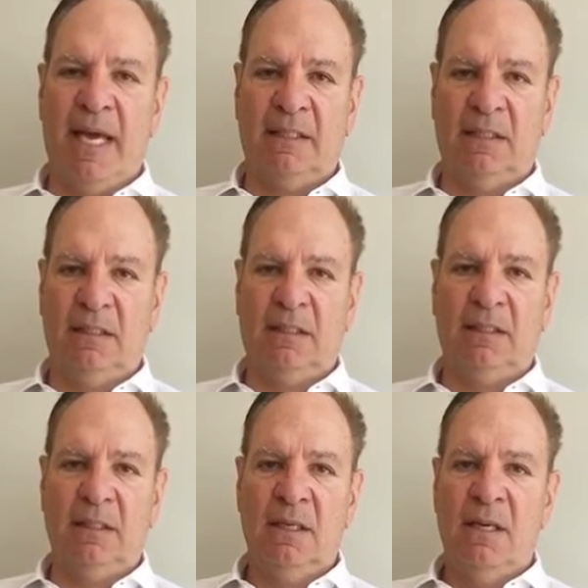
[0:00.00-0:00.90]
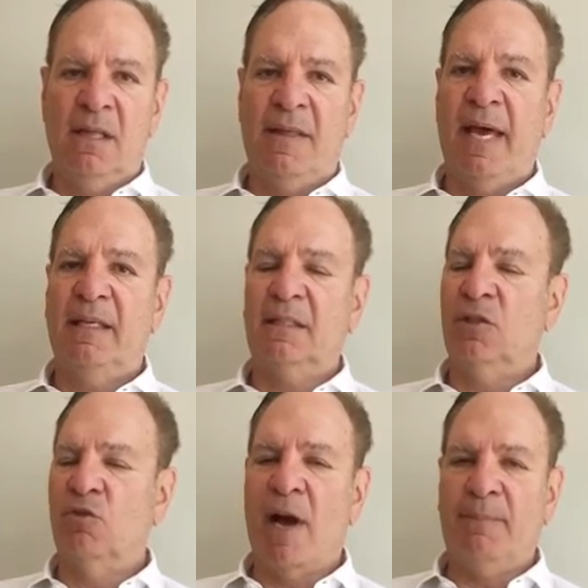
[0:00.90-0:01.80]
essence. That is a
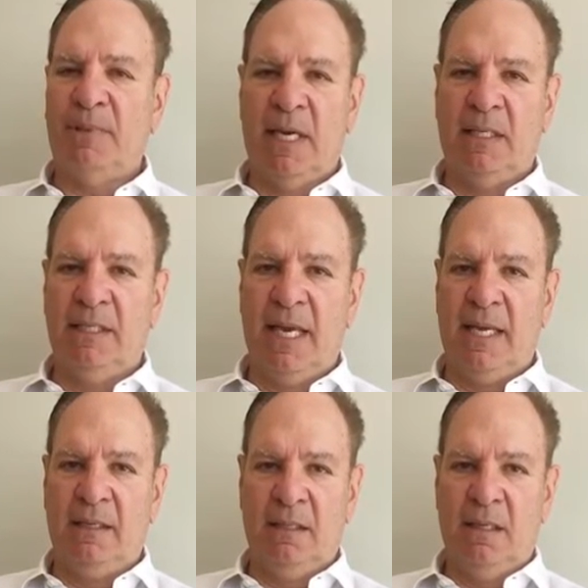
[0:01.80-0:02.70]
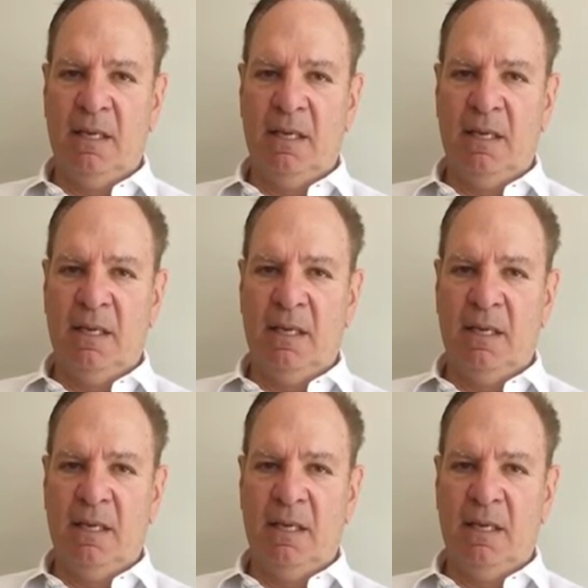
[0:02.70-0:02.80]
drop dead date.